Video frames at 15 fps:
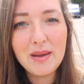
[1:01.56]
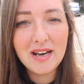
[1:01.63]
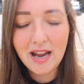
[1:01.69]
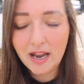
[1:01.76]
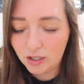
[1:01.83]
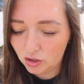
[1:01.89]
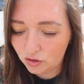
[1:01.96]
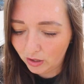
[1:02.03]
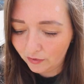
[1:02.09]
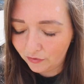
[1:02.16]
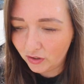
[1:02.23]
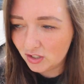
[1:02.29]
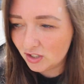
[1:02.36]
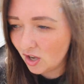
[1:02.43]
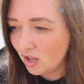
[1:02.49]
be a nice treat
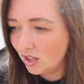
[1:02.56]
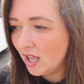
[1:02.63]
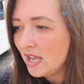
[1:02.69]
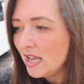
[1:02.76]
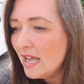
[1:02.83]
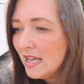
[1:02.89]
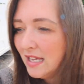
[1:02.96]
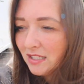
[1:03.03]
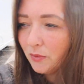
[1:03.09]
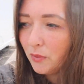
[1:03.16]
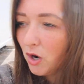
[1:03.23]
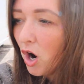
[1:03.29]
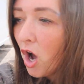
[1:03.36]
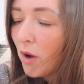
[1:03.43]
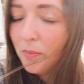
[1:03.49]
for us all. So
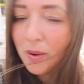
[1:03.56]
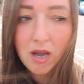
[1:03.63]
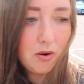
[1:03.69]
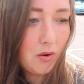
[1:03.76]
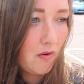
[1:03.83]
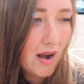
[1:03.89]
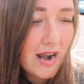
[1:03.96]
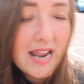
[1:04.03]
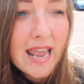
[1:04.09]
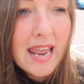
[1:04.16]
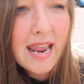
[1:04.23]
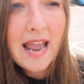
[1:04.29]
we're up, we're ready,